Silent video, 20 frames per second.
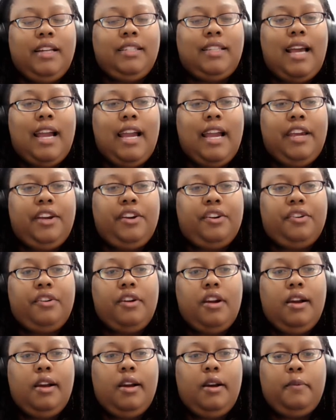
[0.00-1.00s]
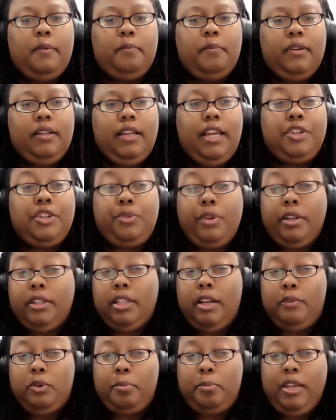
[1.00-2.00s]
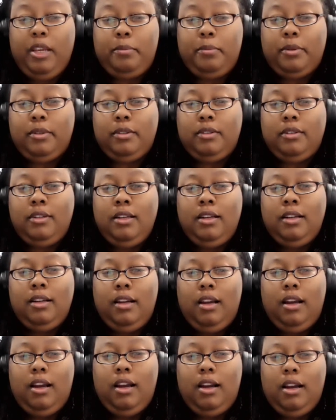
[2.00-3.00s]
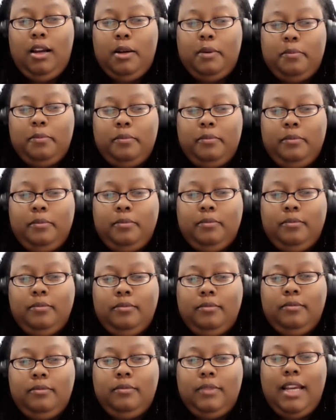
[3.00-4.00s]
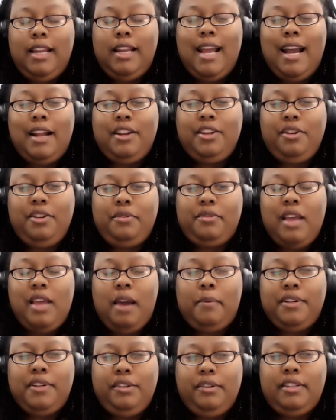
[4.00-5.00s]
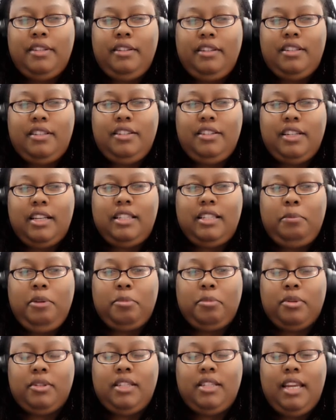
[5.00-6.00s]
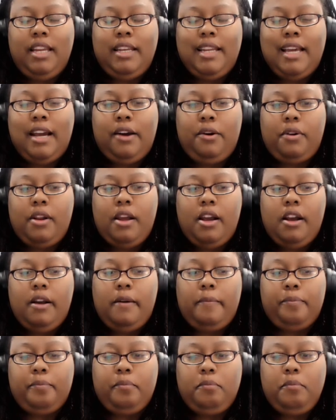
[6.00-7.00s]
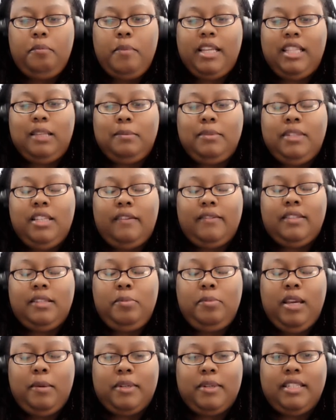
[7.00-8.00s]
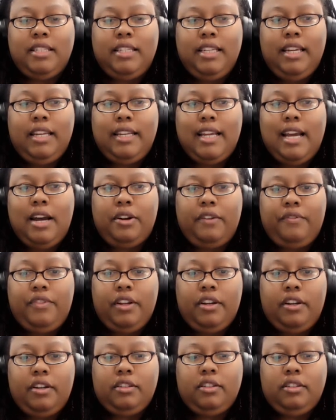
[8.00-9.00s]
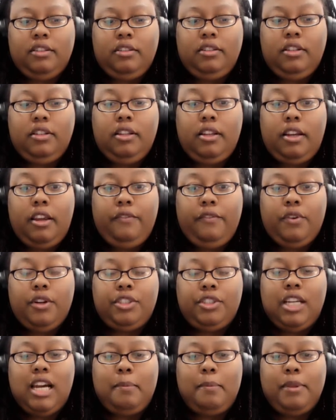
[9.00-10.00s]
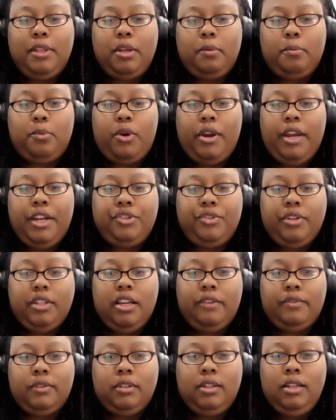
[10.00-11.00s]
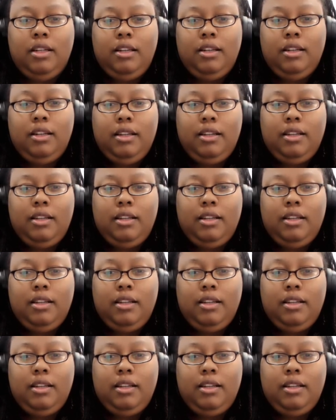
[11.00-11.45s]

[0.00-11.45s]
do you guys hire entry level people? And how would you suggest that people stand out, make themselves be able to stand out if they're looking for a job and they're more entry level?